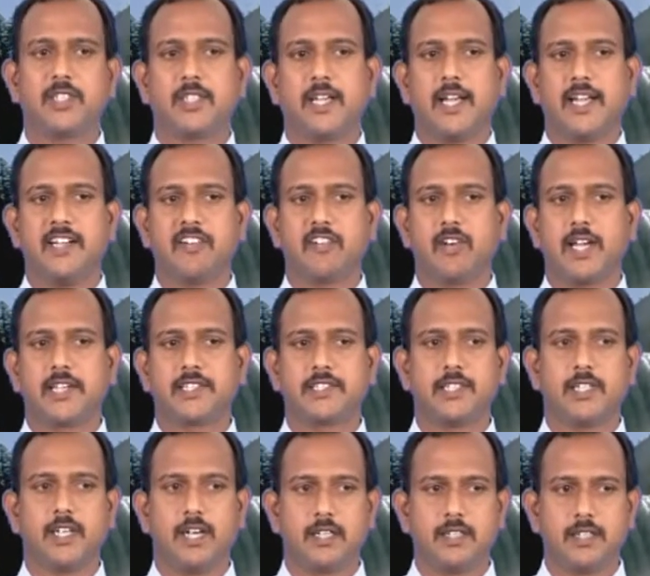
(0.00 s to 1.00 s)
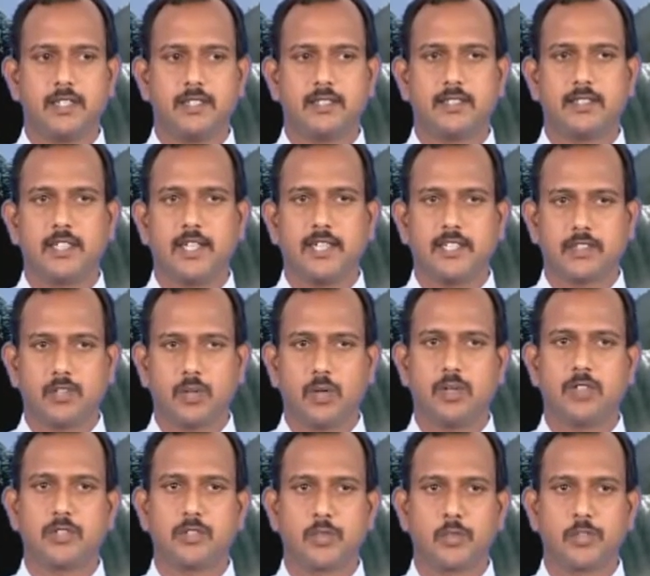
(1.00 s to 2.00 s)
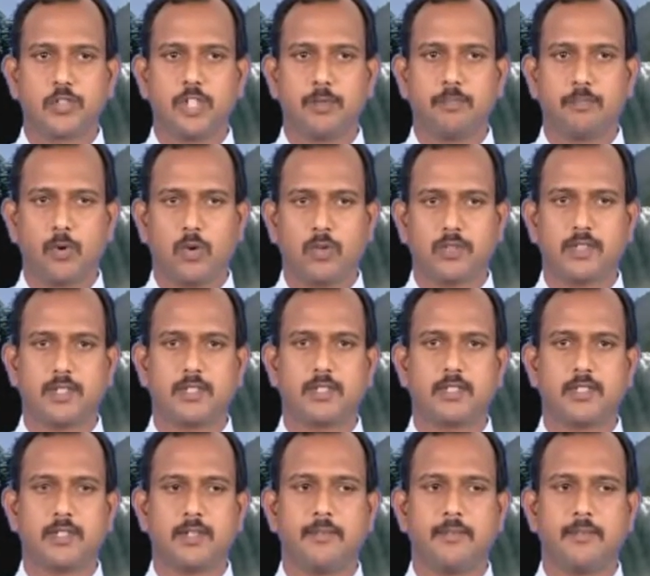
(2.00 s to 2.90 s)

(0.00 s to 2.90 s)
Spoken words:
the interaction occurs is called social process.